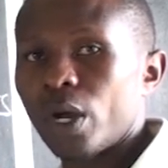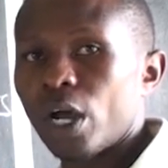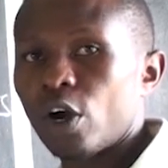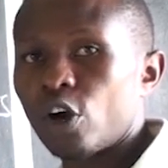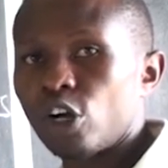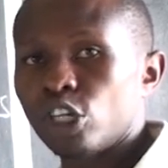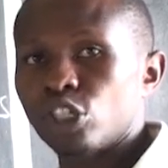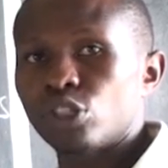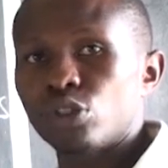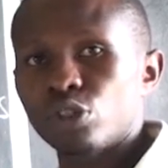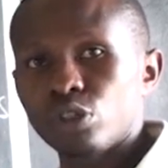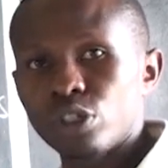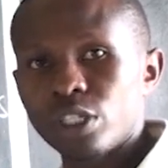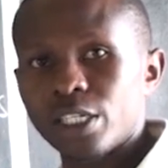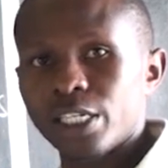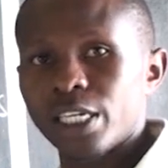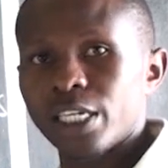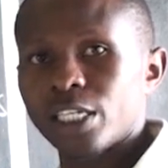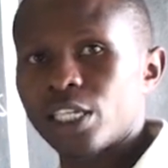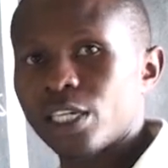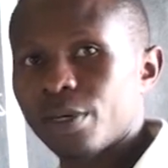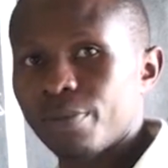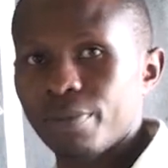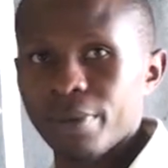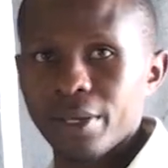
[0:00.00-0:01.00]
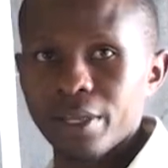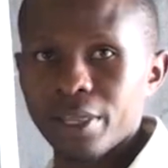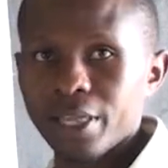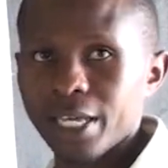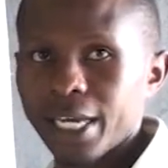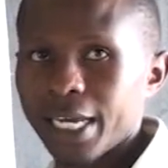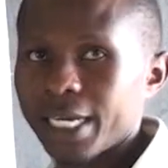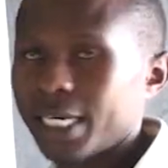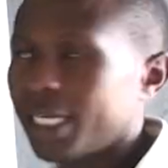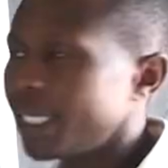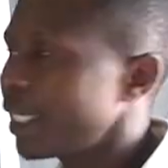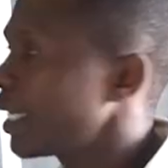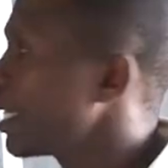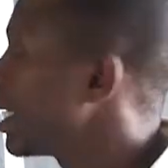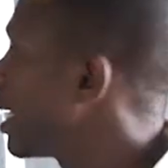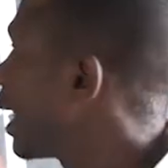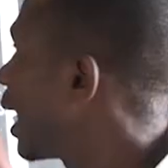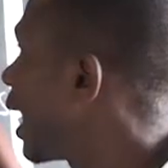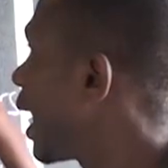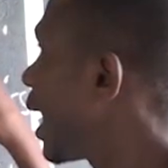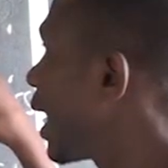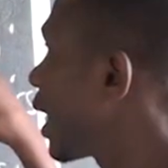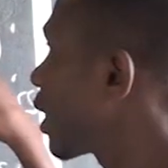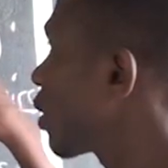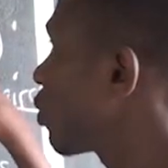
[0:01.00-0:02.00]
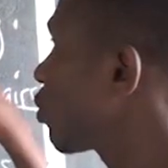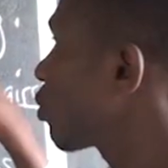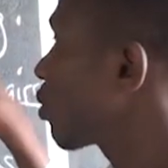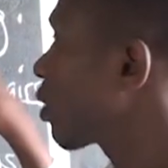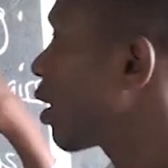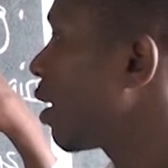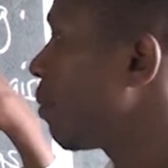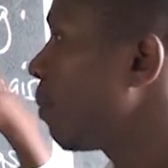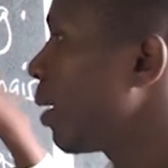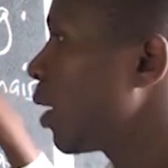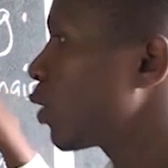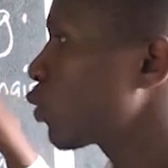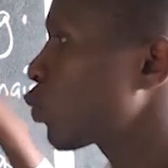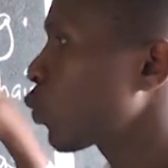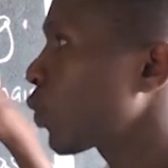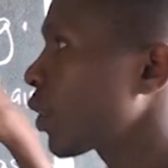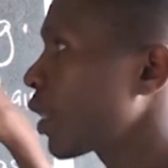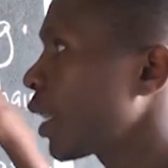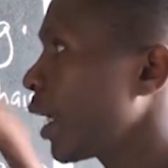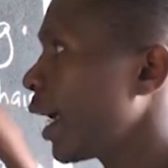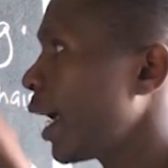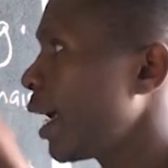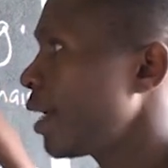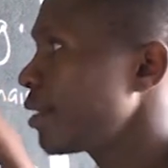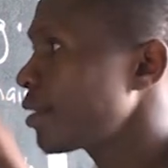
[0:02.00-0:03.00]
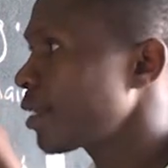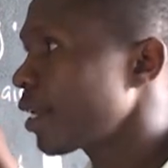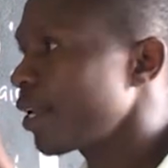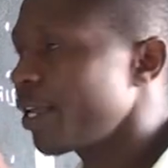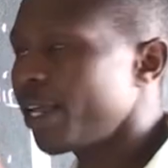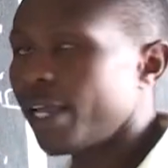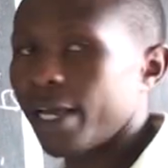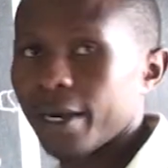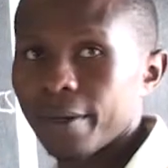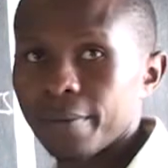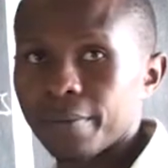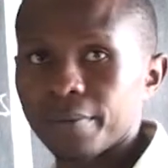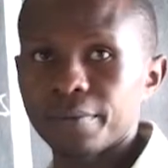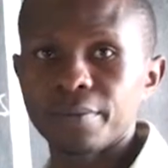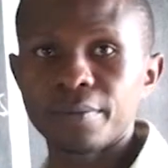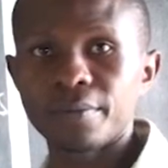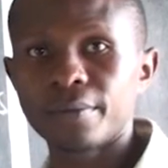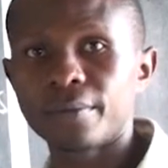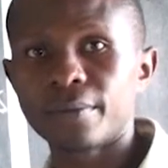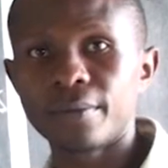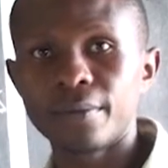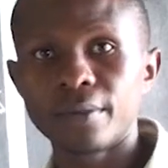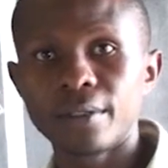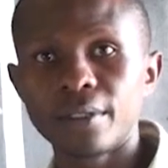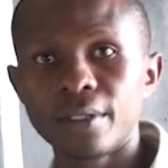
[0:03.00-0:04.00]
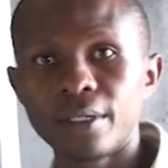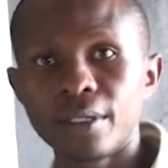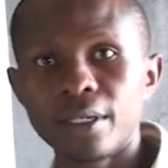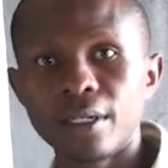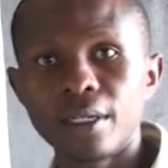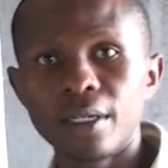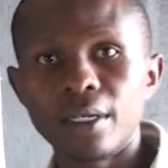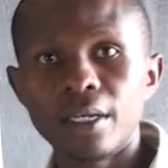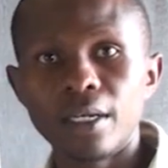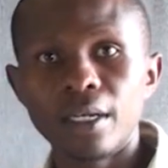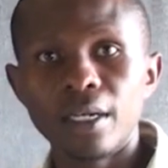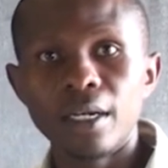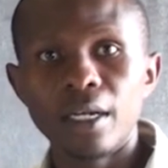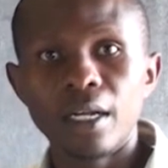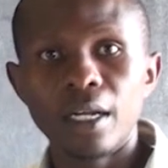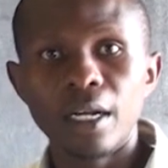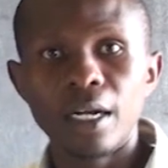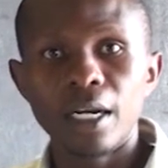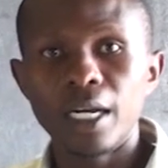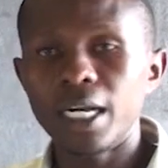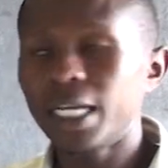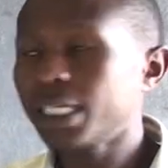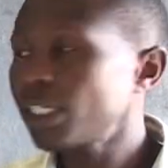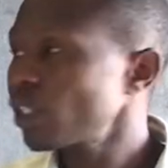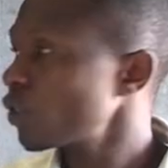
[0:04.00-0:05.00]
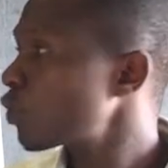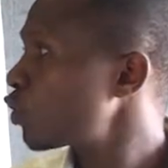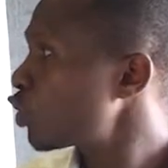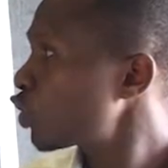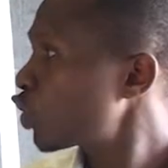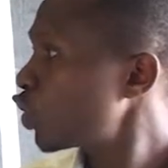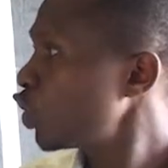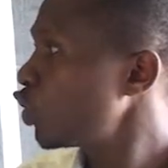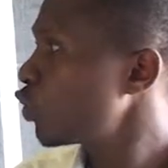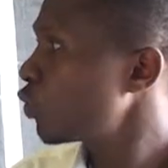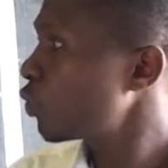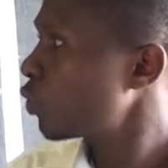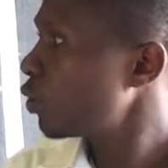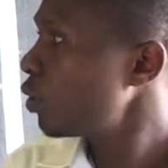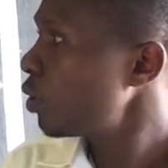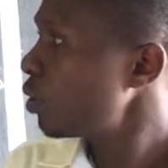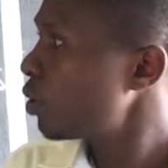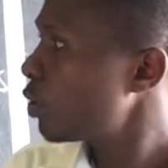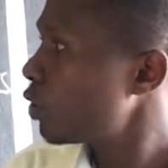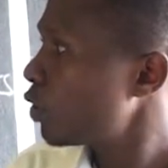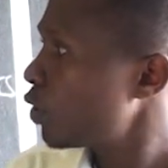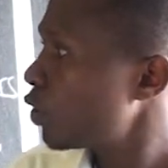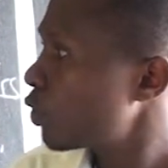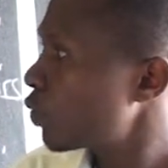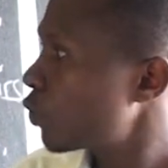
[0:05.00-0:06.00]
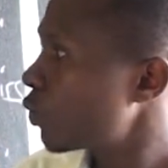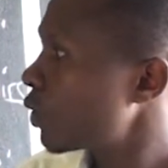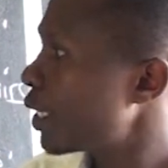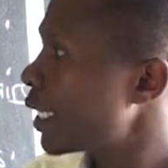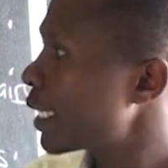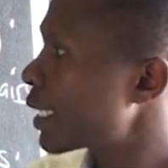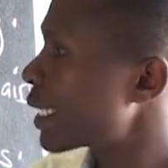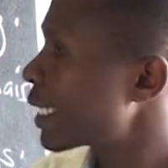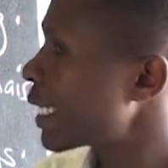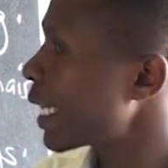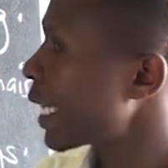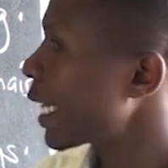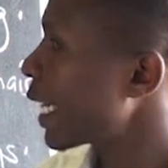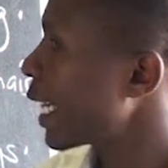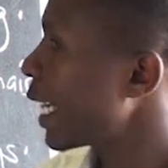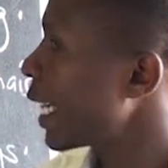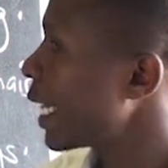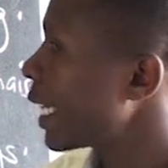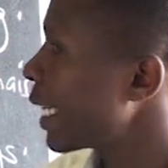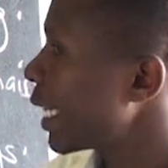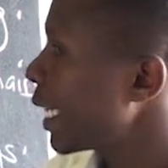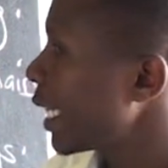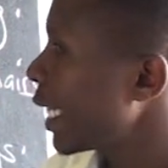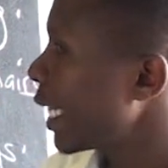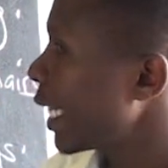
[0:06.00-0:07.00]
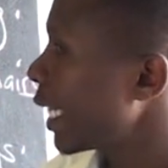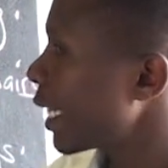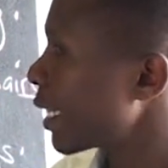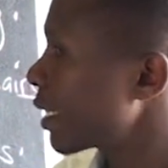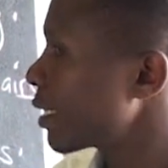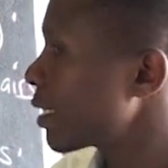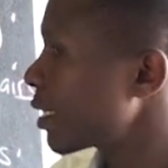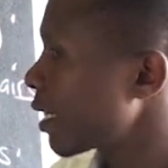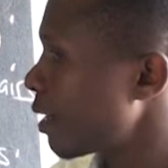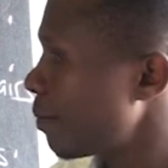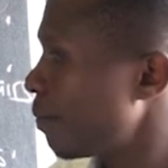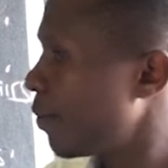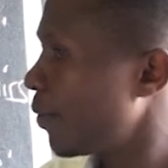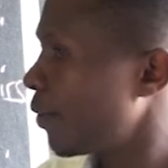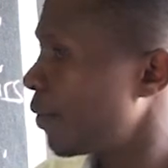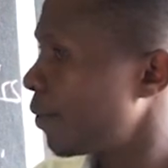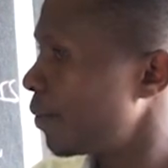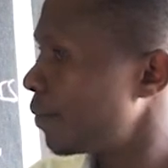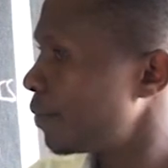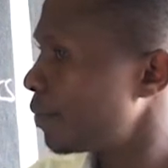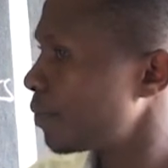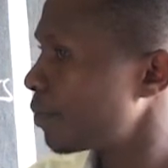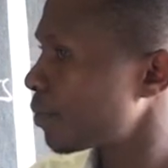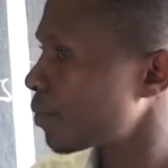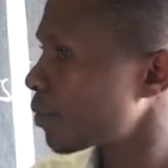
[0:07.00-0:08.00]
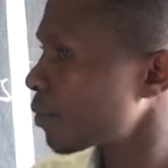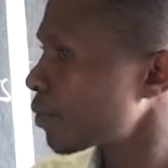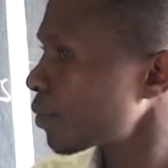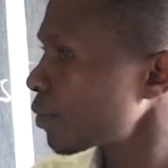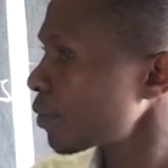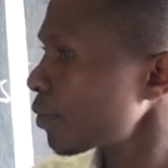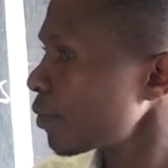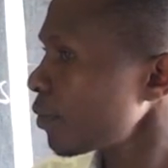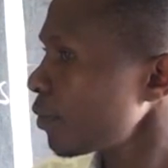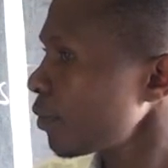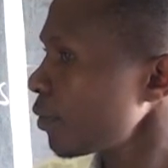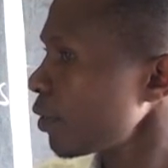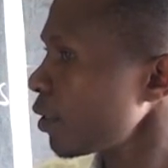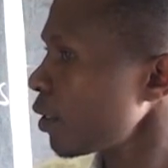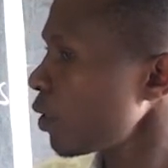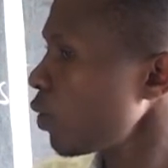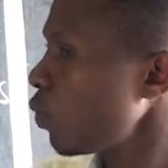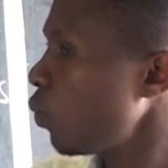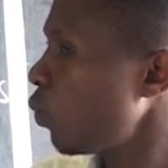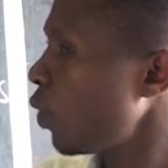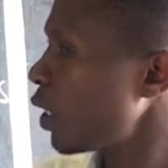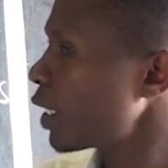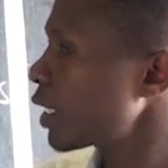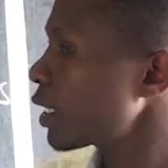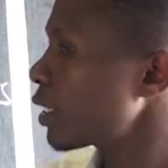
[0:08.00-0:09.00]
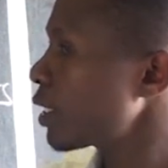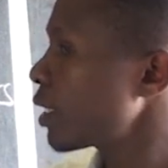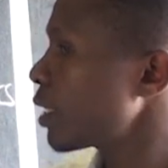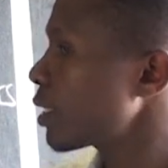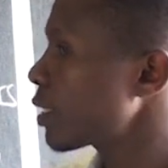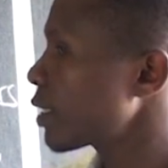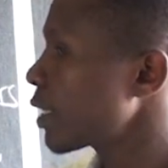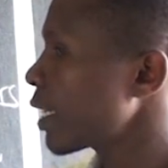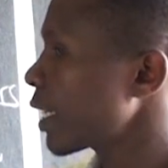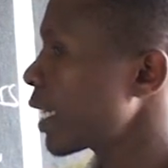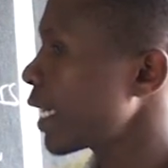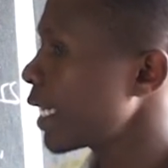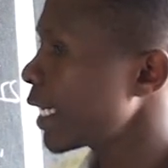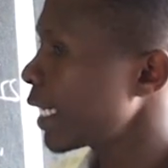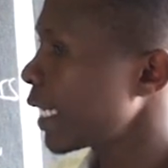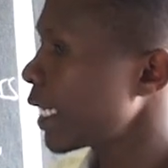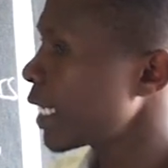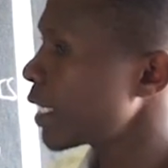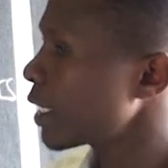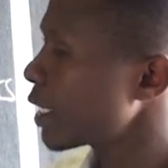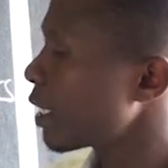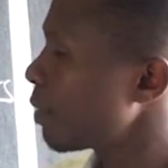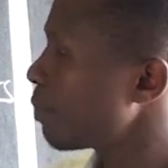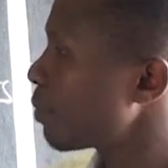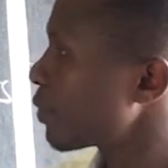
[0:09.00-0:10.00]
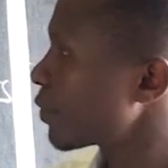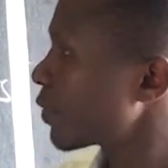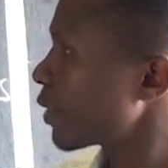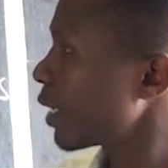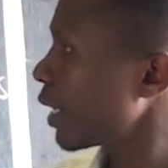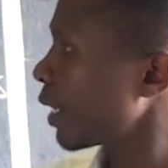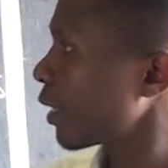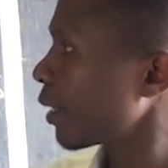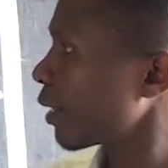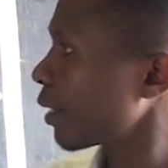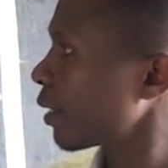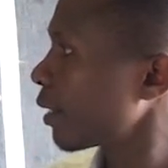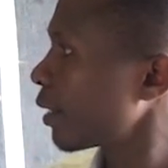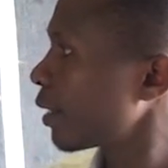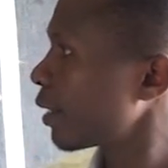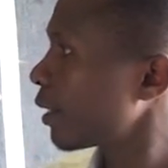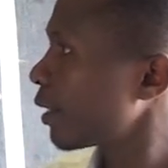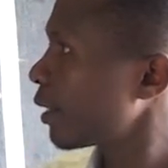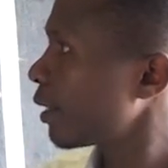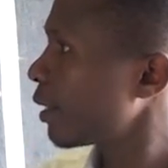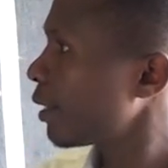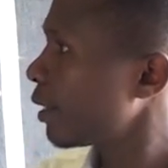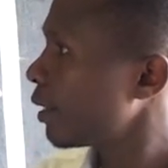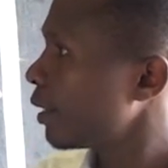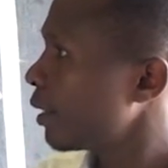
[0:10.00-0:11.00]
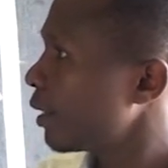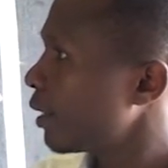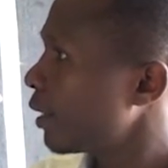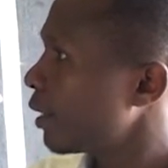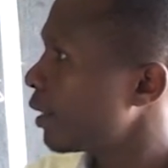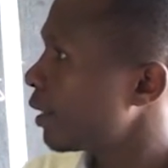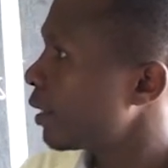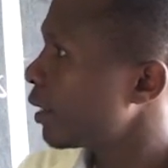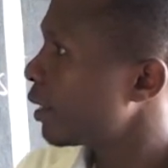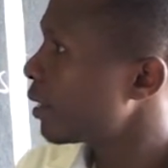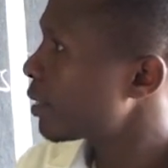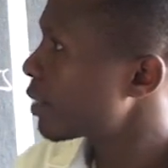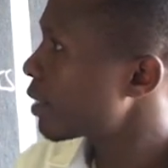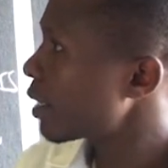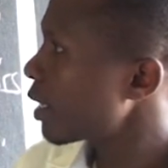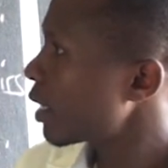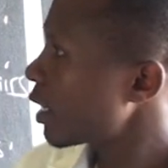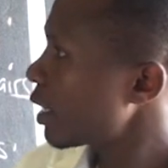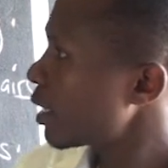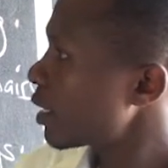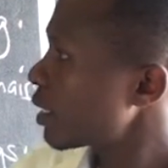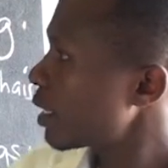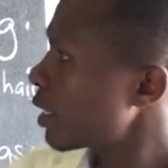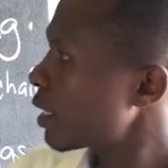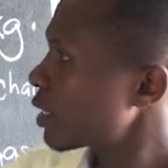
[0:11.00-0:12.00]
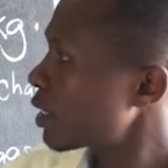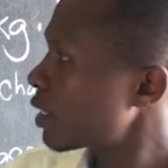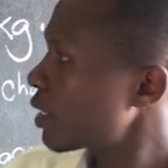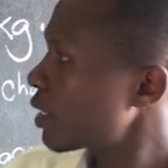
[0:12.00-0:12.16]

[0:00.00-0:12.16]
We are going to use the same method and we will come out with the answer here. Let's continue to the second example. What is the second example saying? The second